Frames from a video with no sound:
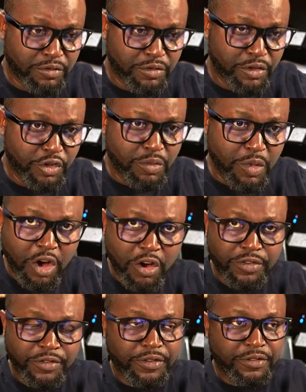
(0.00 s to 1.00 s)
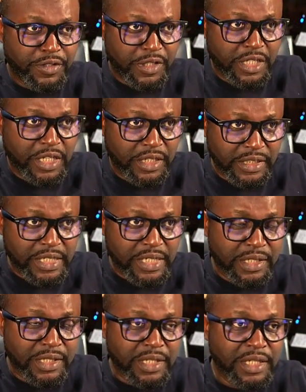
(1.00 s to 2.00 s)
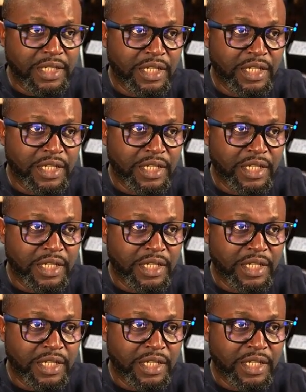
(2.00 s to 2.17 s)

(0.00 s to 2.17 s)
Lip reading: volume off of a physical disk,